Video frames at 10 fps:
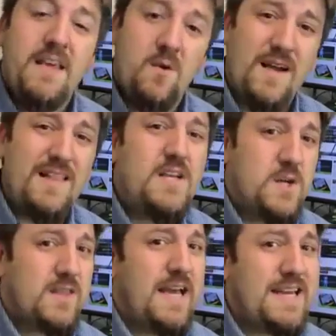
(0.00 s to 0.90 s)
They quickly
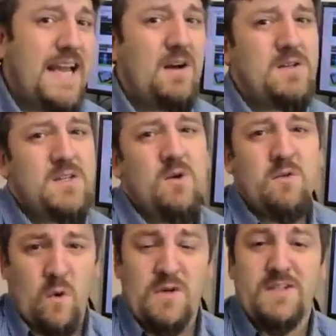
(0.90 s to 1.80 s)
took that down, so
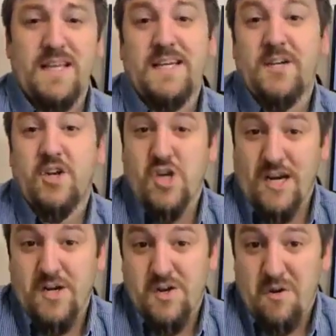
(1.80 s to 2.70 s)
of course they could
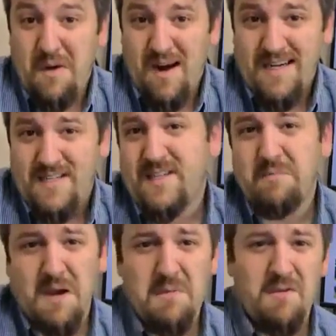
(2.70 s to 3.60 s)
change their minds.
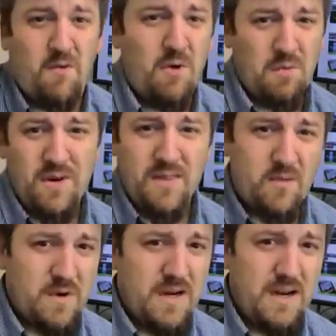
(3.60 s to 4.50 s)
It might be
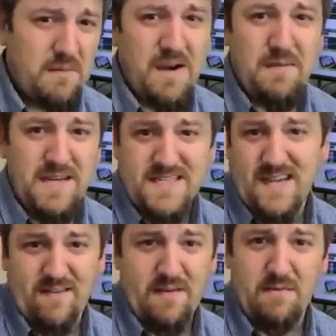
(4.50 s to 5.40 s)
4.3, it might be
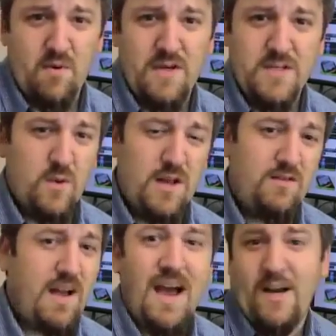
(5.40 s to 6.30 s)

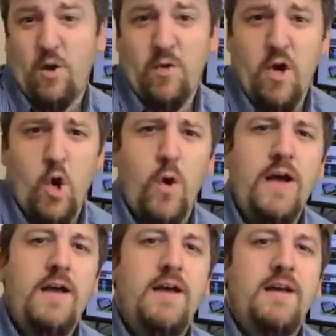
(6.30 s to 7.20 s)
7.12, I don't know.
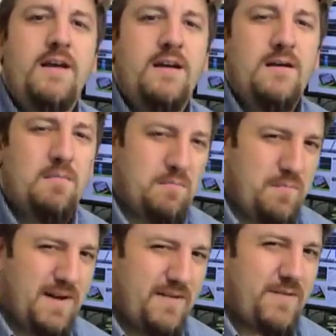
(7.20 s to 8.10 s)

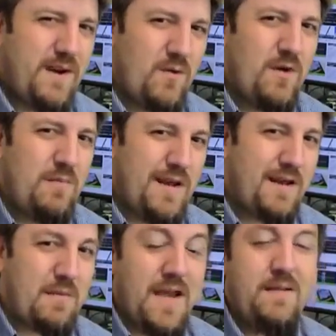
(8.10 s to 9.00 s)
But if I were a
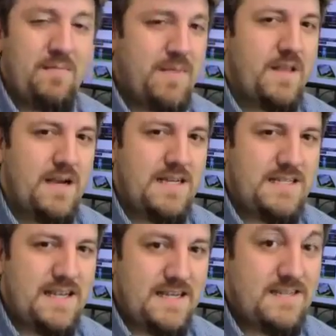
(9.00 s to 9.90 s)
betting man,
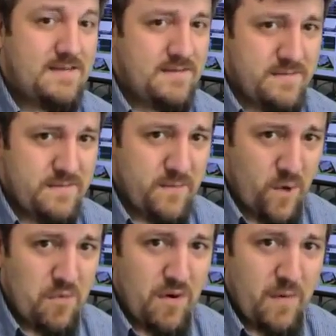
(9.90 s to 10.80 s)
I'd say it's
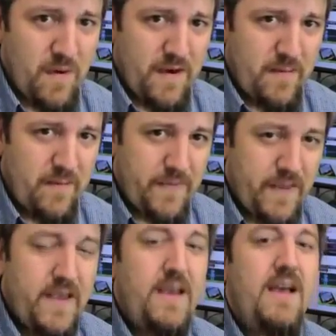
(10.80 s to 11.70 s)
4.1.
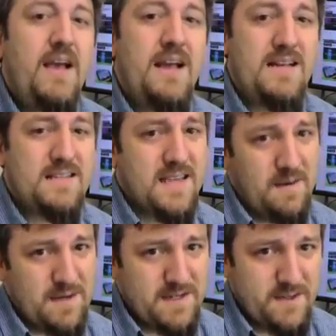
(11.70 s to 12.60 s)
And it's
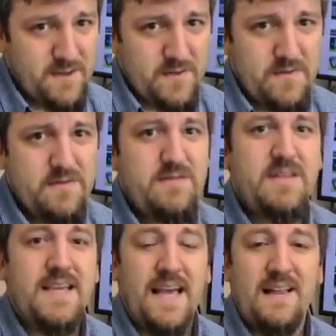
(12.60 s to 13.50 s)
coming to
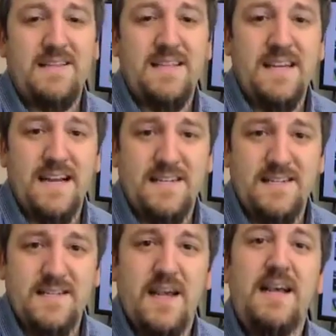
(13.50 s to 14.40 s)
the Galaxy
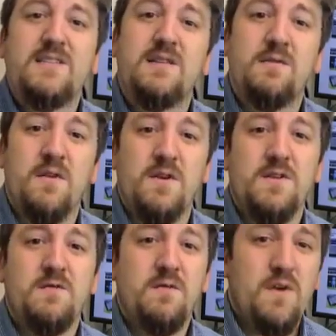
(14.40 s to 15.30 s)
Nexus as the
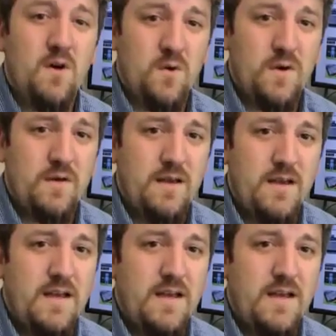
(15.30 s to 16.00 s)
first phone.